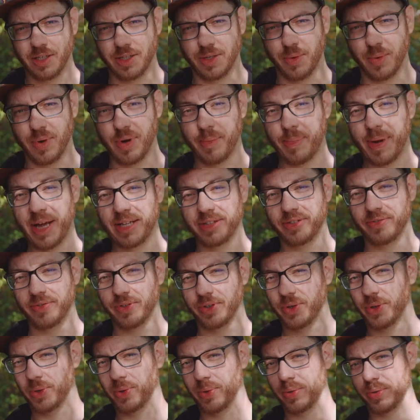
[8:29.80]
So we're about to
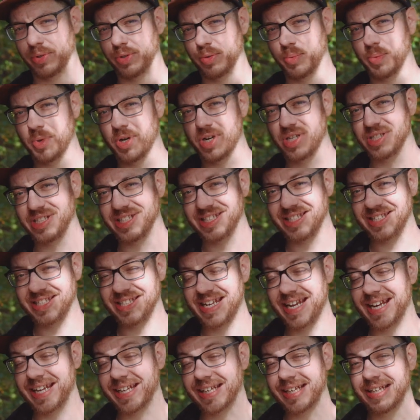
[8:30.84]
record the word
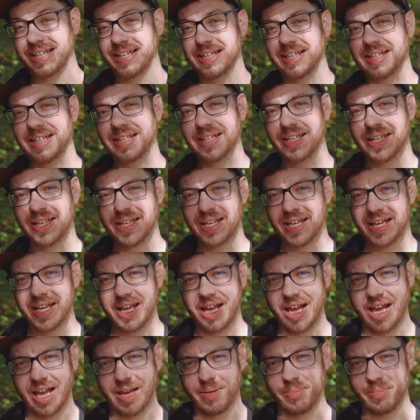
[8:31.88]
stick,
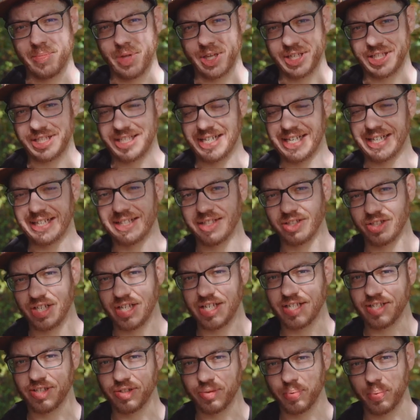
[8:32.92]
a stick that
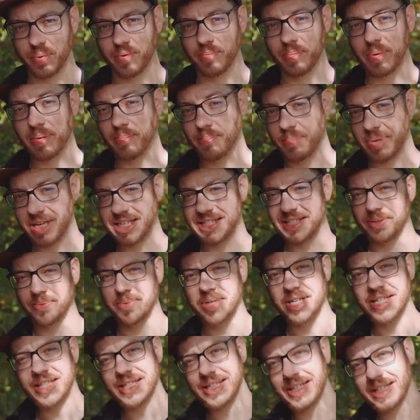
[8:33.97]
Jesus would have been beaten
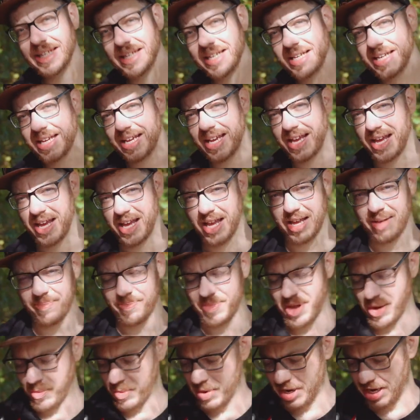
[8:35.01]
with.
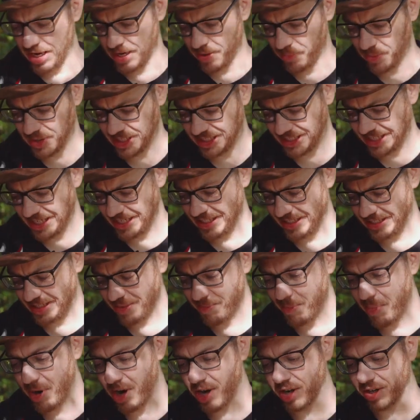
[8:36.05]
And we see this
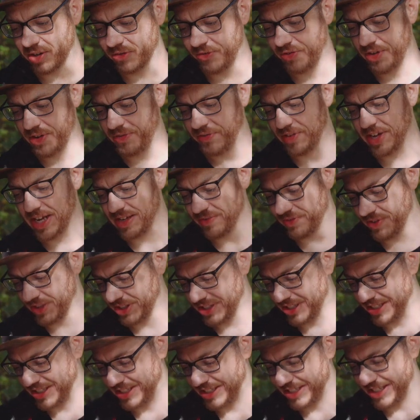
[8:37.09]
in Mark 15
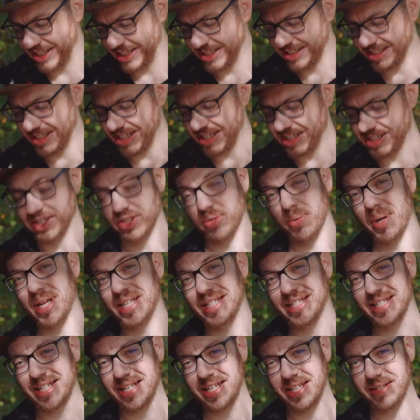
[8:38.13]
verses 16 to
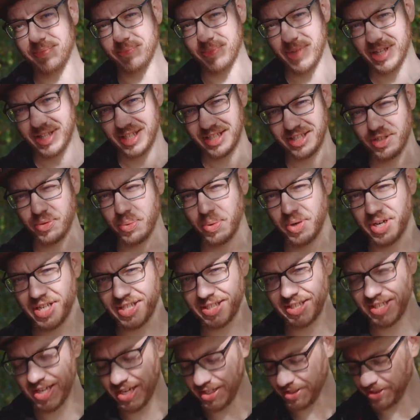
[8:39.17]
20, and this is what it
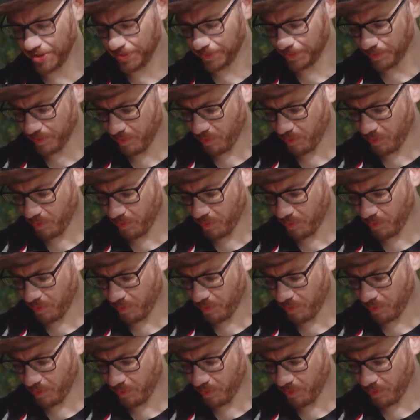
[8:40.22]
says.